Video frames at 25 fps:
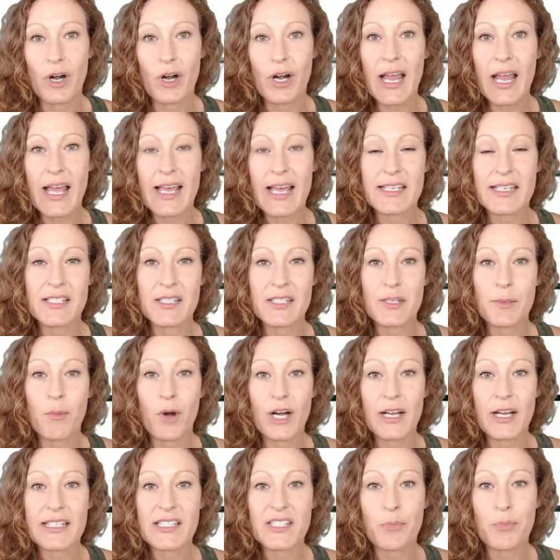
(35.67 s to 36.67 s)
as the
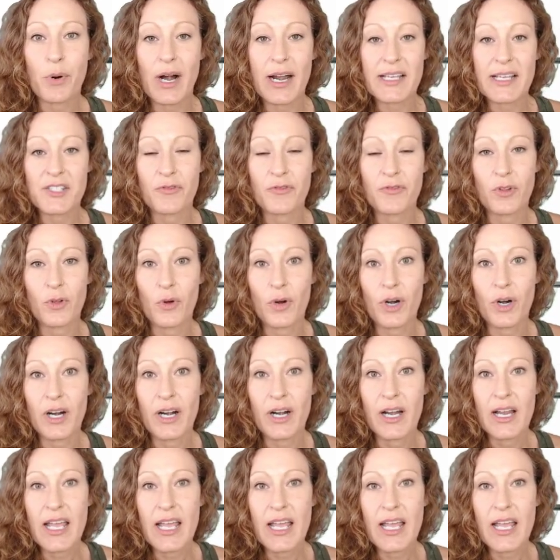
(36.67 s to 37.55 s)
market's price floor.